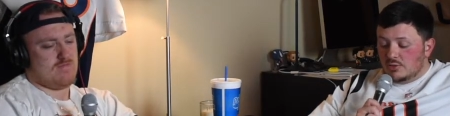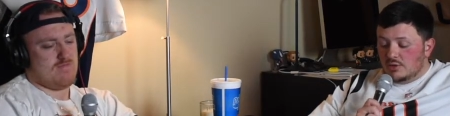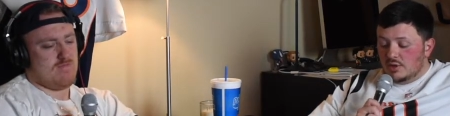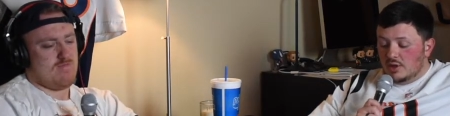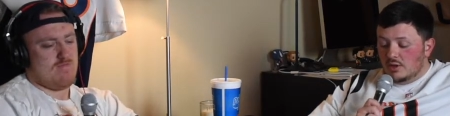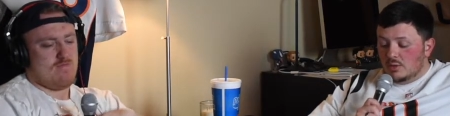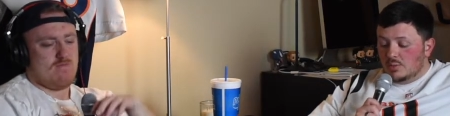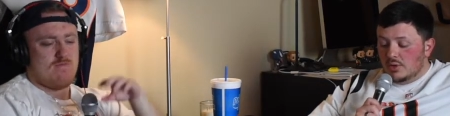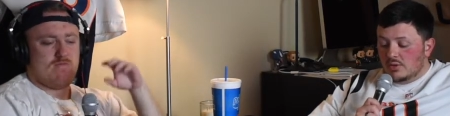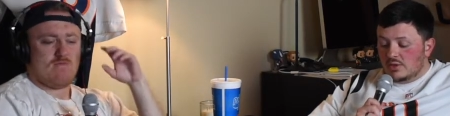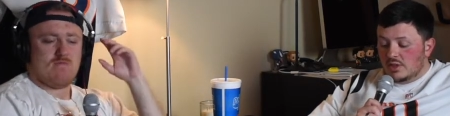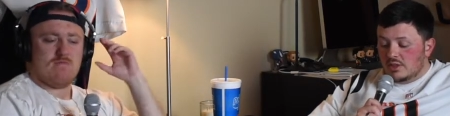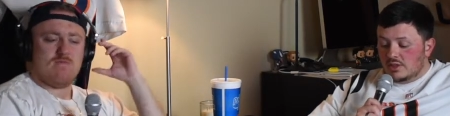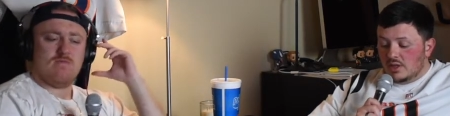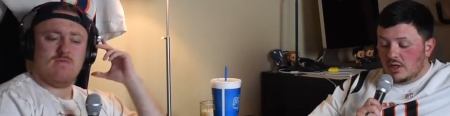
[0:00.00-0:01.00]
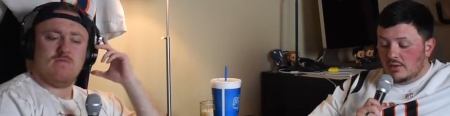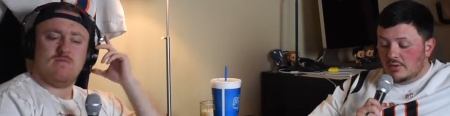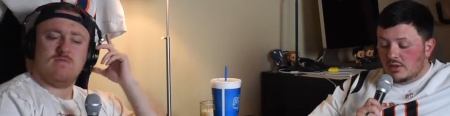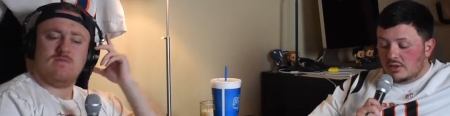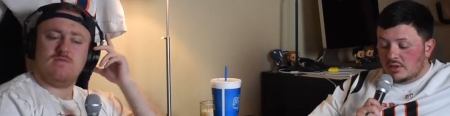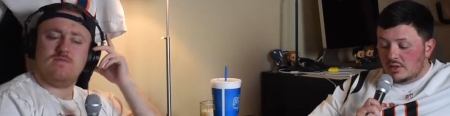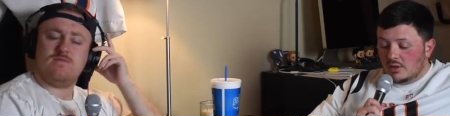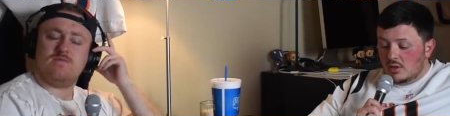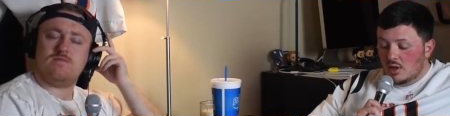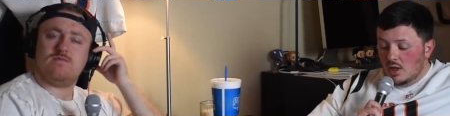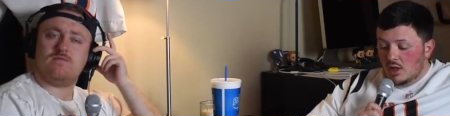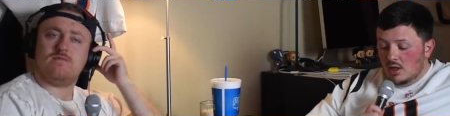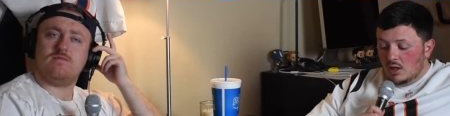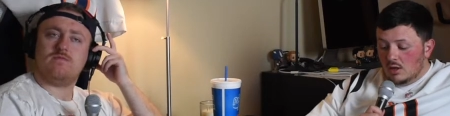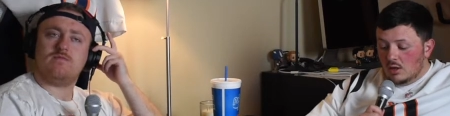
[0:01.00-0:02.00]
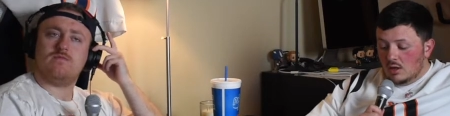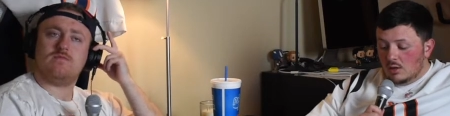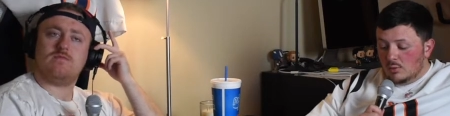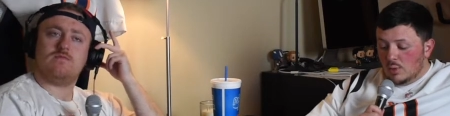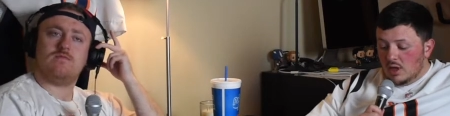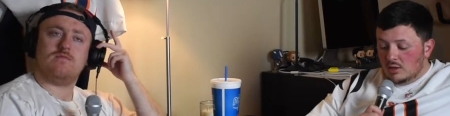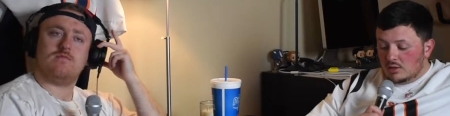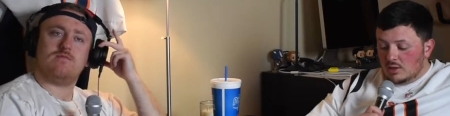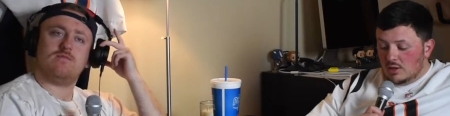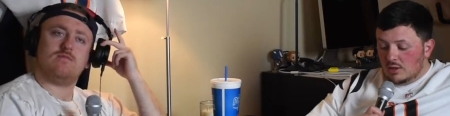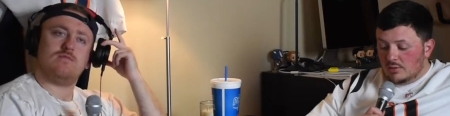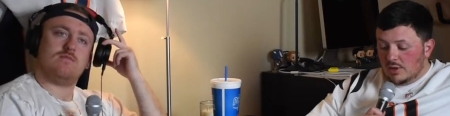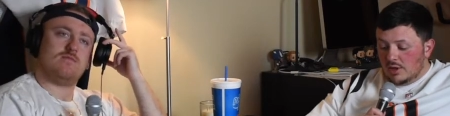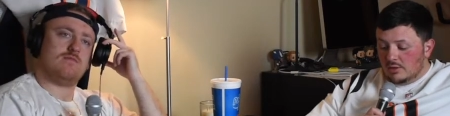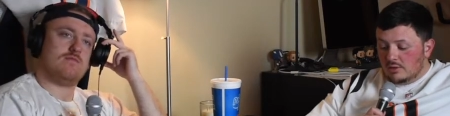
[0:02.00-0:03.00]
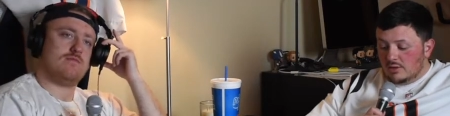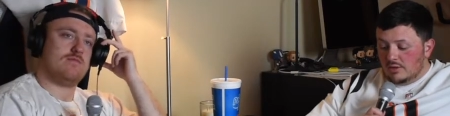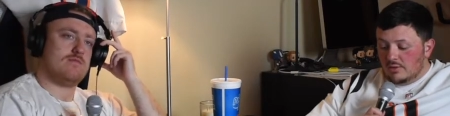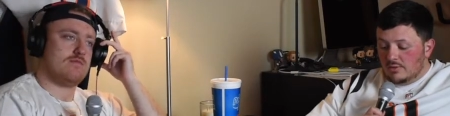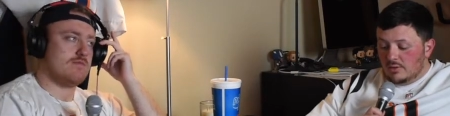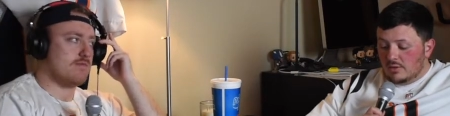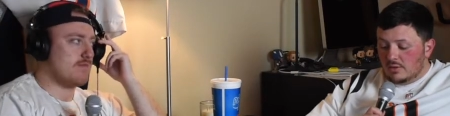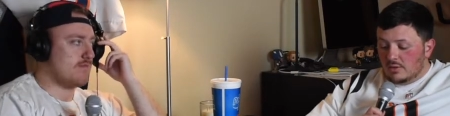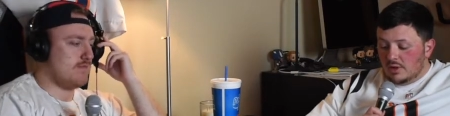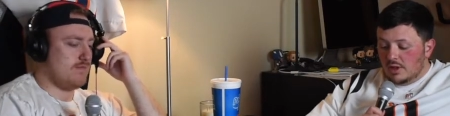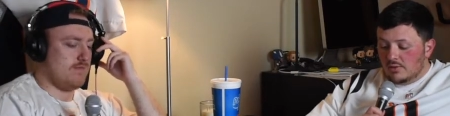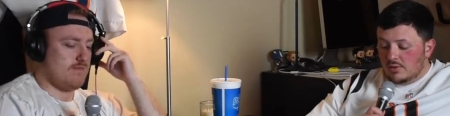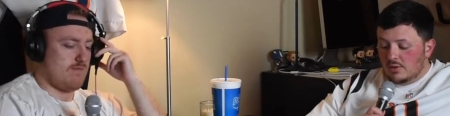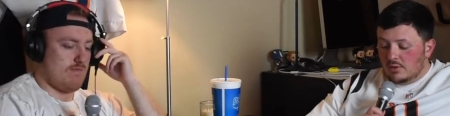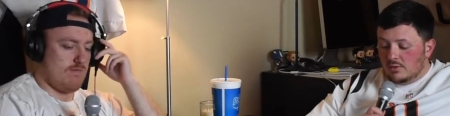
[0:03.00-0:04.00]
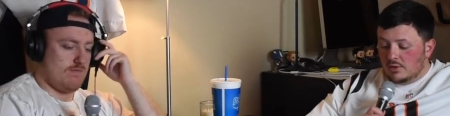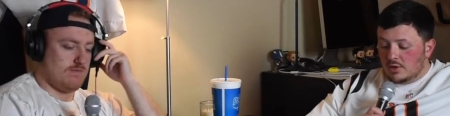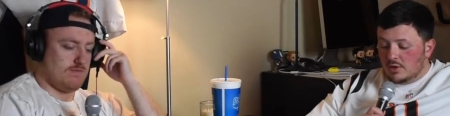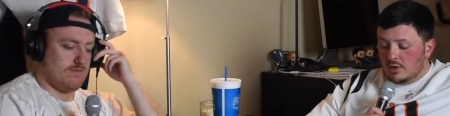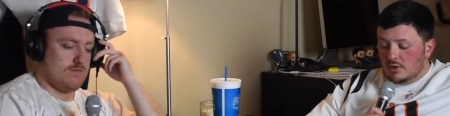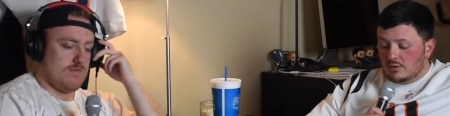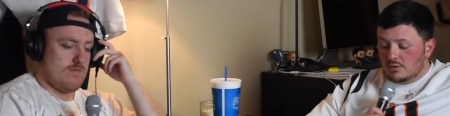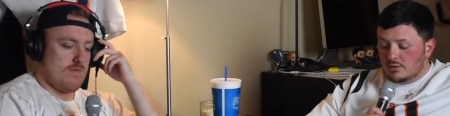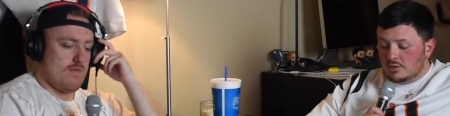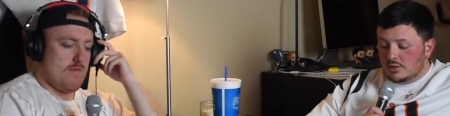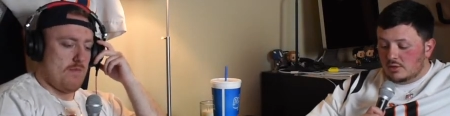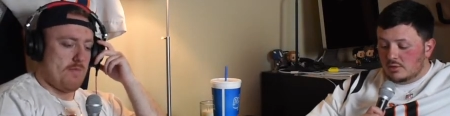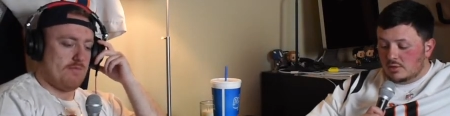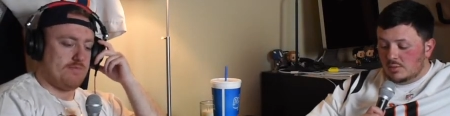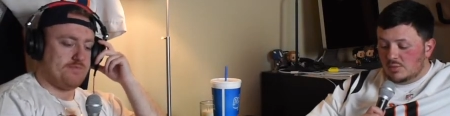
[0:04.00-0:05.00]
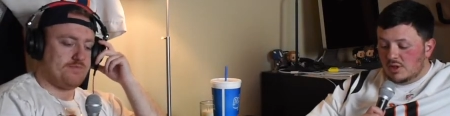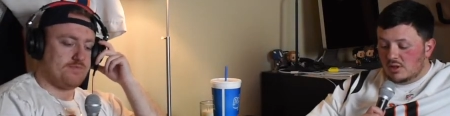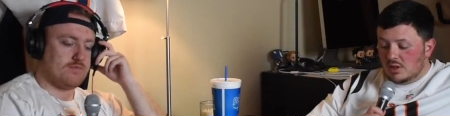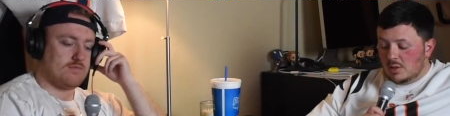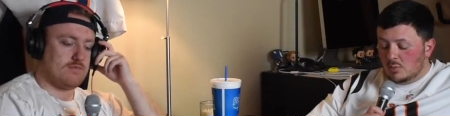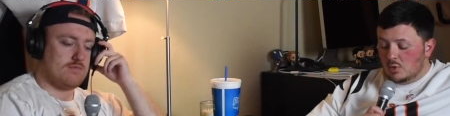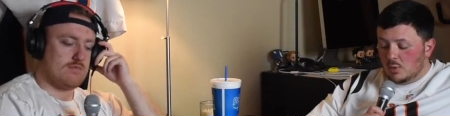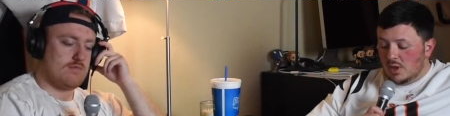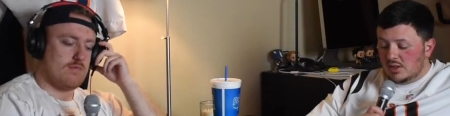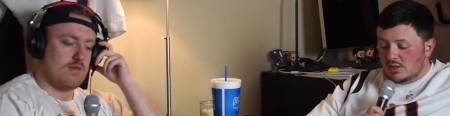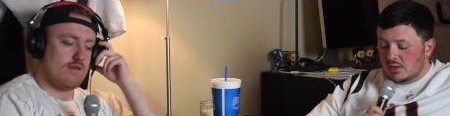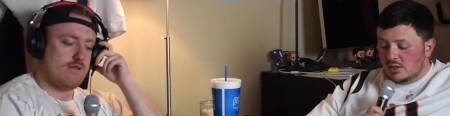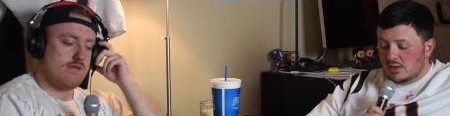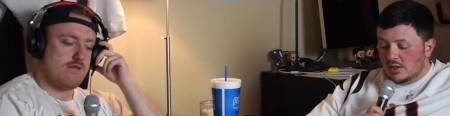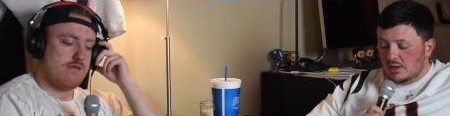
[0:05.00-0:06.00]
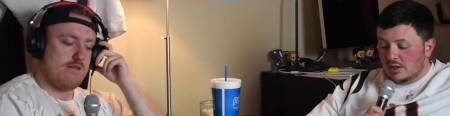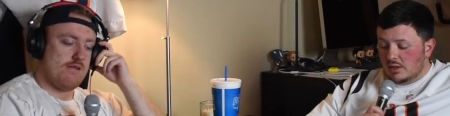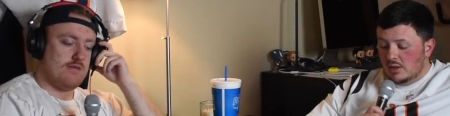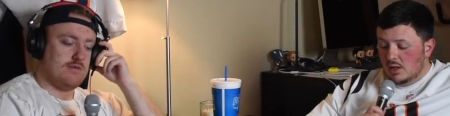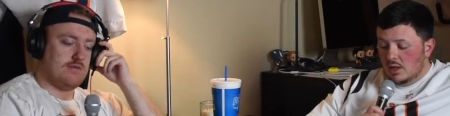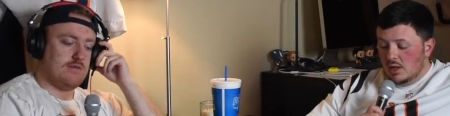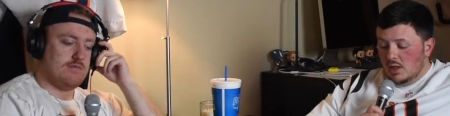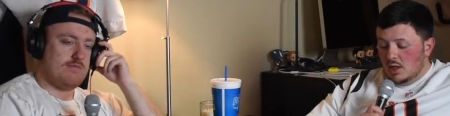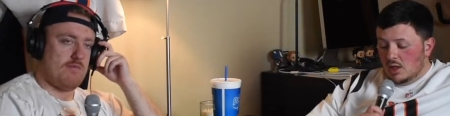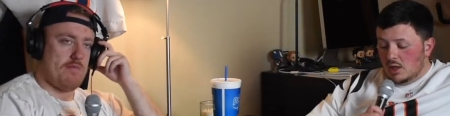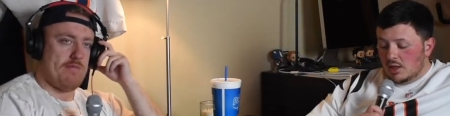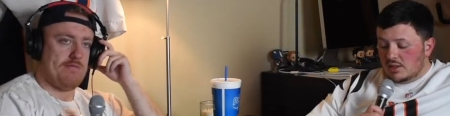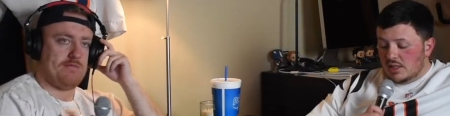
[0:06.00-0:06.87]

Speaker 1: And then in the postseason, obviously, uh, wild card round, 34 to 11 over the Cardinals to beat them twice in the year. Uh,